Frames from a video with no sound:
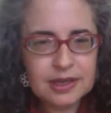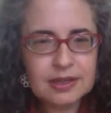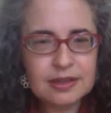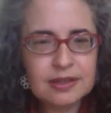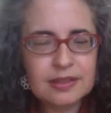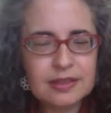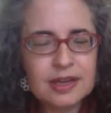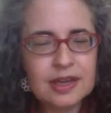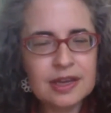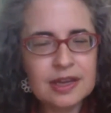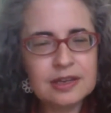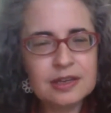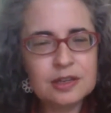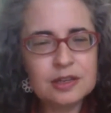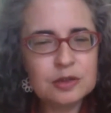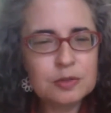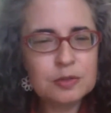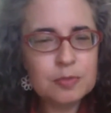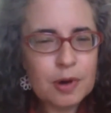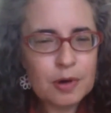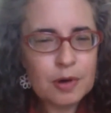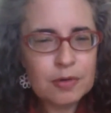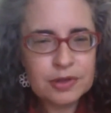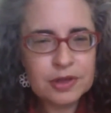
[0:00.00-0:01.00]
then you
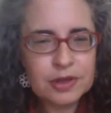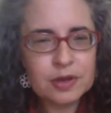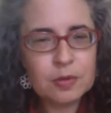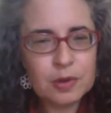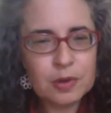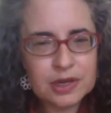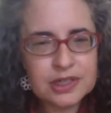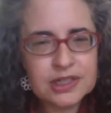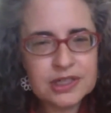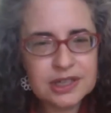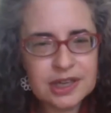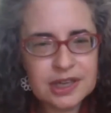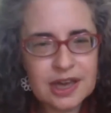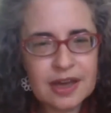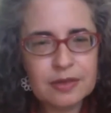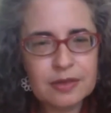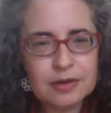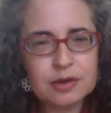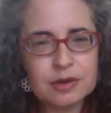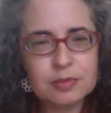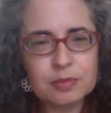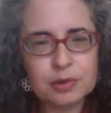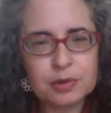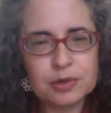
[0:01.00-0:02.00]
both can work
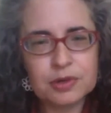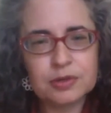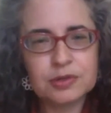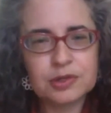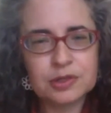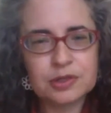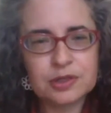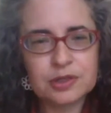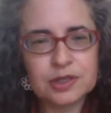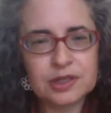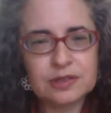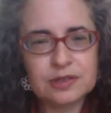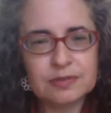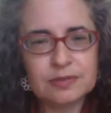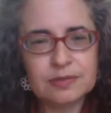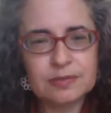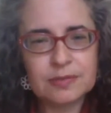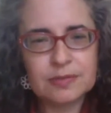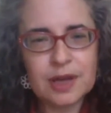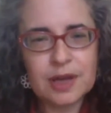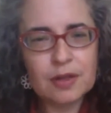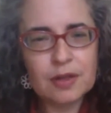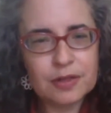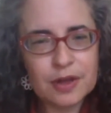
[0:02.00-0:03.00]
together to produce good
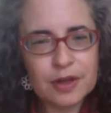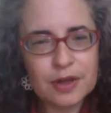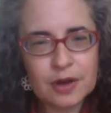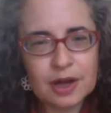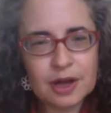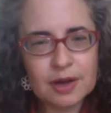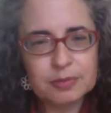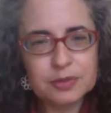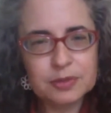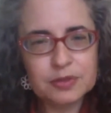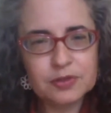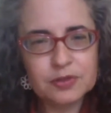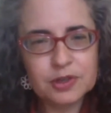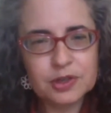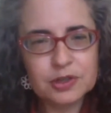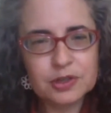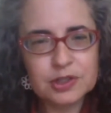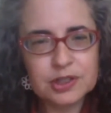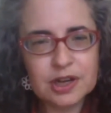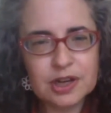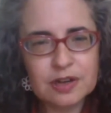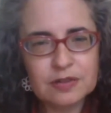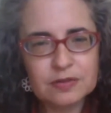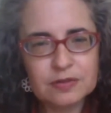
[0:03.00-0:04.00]
health outcomes for
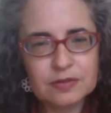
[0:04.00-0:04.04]
yourself.